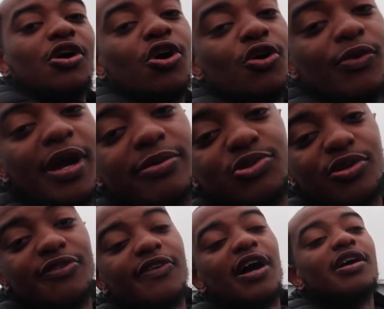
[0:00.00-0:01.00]
or a Ram
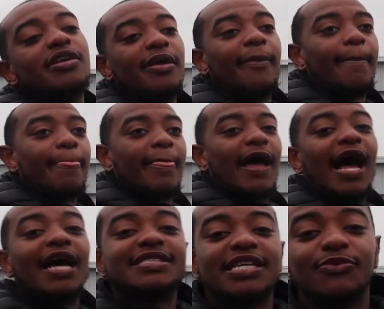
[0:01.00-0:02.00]
twenty-five hundred?
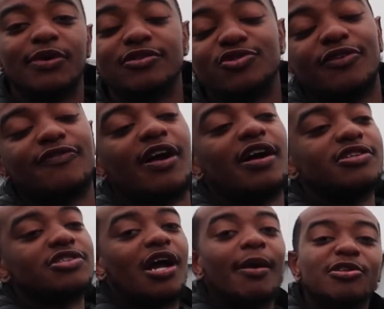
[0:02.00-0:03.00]
I say Ram twenty-five
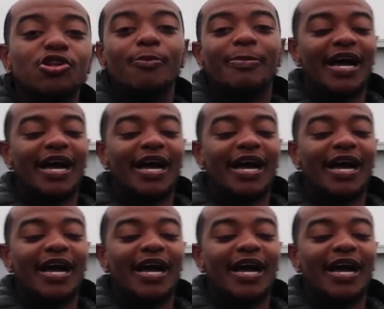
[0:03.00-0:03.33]
hundred. I'm a little